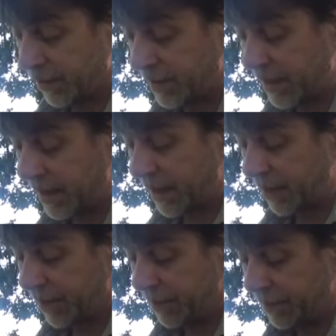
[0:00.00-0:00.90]
this out of
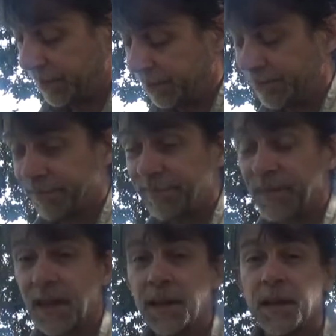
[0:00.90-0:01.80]
here.
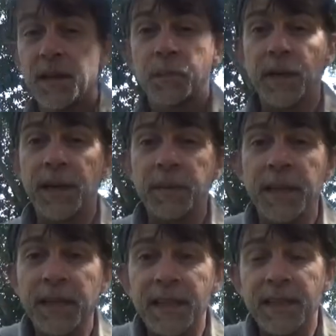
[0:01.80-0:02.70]
But I'm
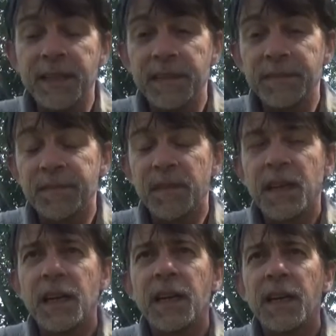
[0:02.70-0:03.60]

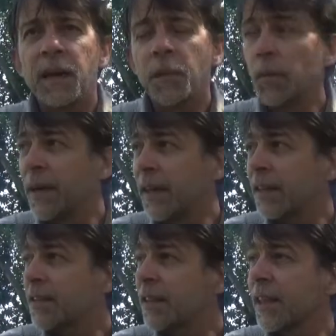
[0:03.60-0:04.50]
hoping I
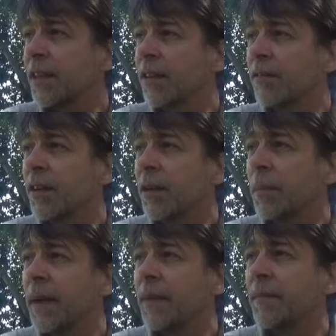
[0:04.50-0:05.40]
could stay here for a
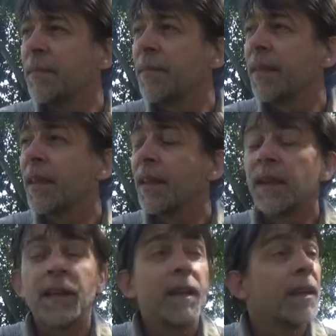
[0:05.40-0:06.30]
little bit
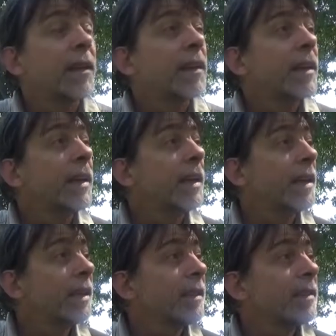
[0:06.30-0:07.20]

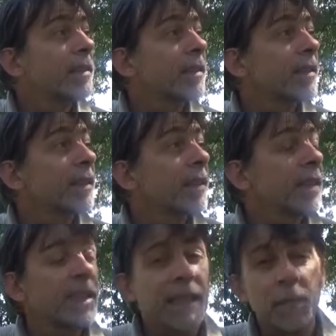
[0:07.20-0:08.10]
and
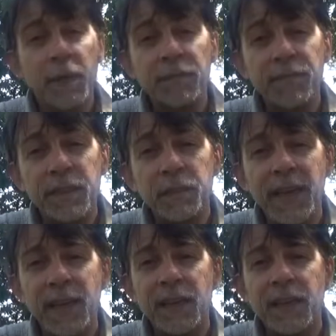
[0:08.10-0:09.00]
kind of get my feet
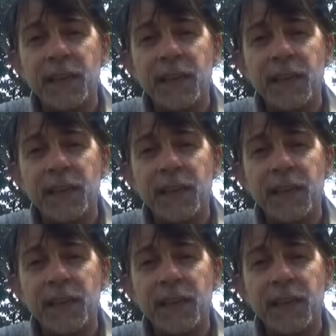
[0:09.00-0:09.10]
back,